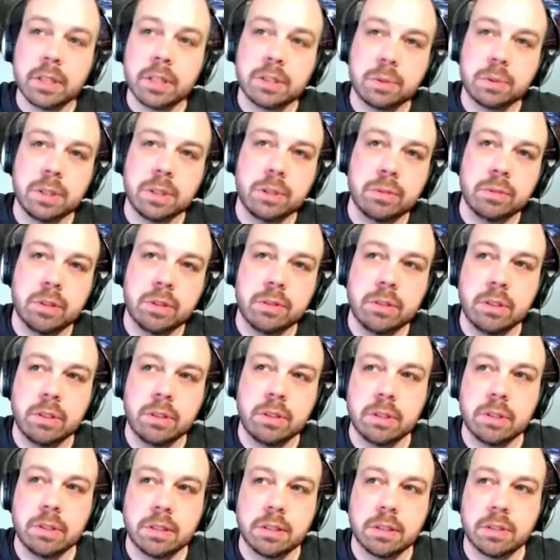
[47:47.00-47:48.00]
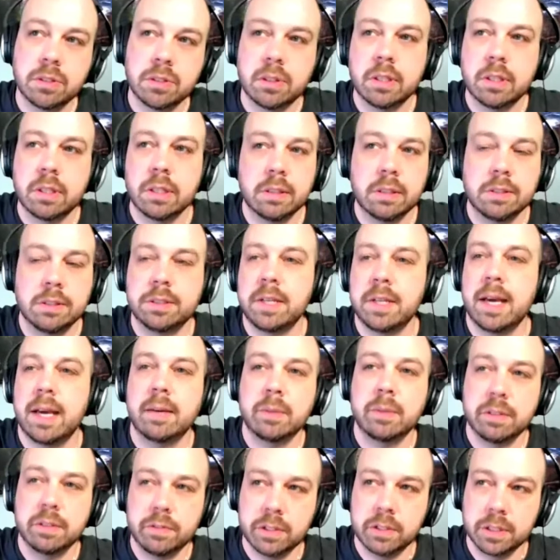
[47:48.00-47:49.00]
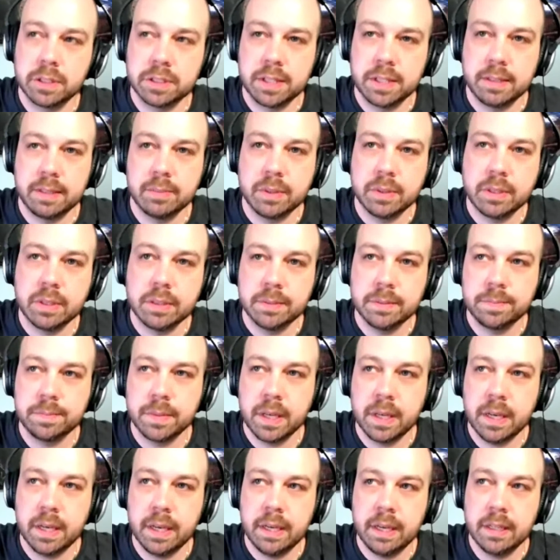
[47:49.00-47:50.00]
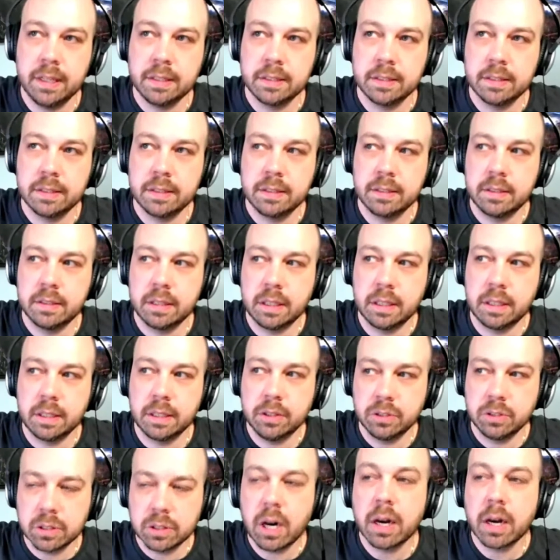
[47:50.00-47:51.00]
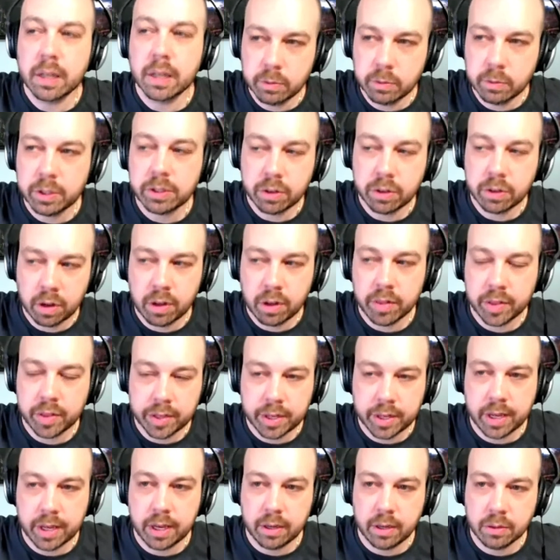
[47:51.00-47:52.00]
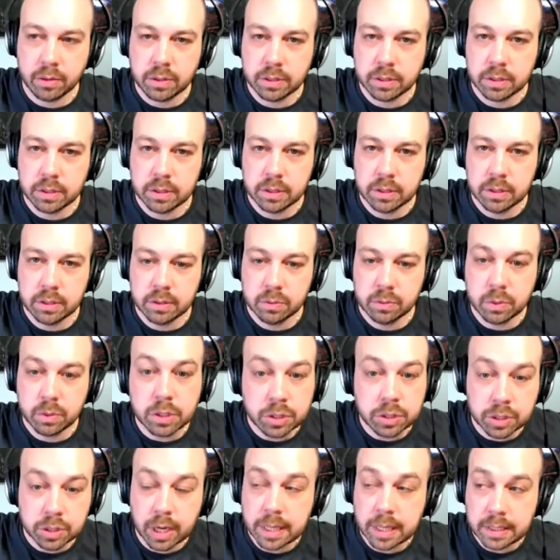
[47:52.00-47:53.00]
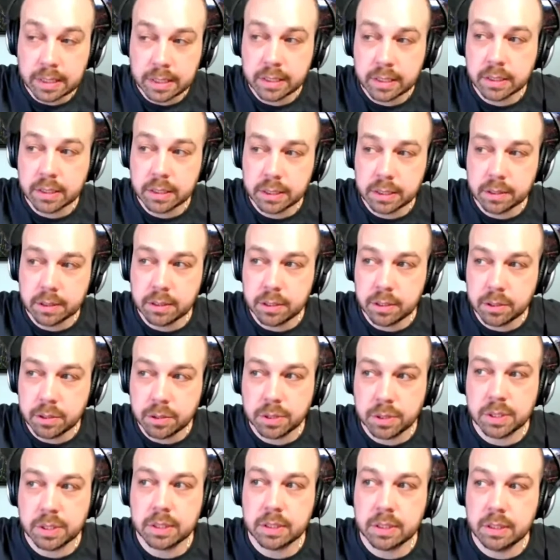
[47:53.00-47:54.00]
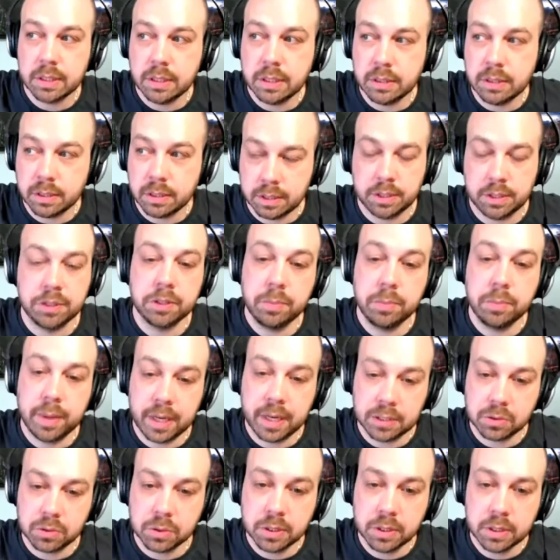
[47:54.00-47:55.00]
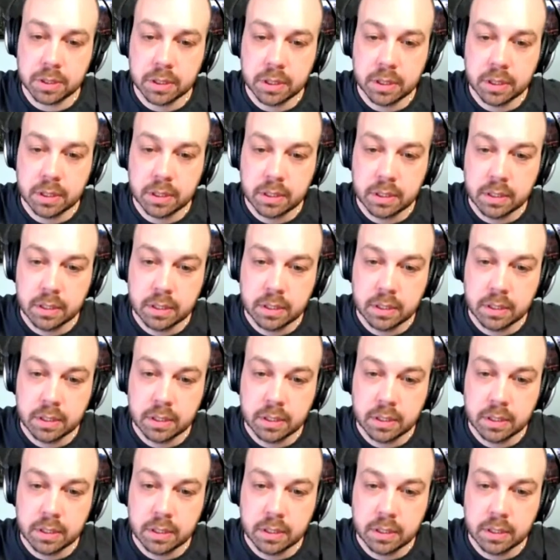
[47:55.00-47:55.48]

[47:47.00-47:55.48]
yeah. Because what you would do is you'd install it on your tablet, for example, and uh, you log in with your Authy account, which ideally you're using a secure password.